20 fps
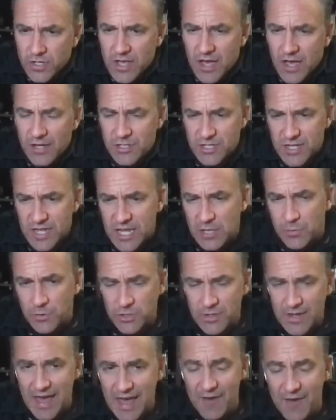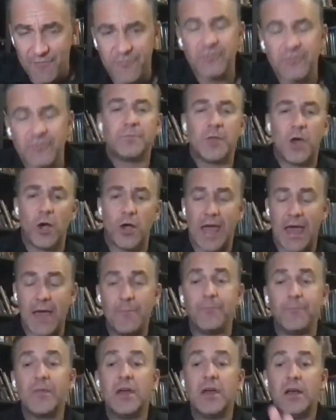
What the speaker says: you how to get what you have. Okay.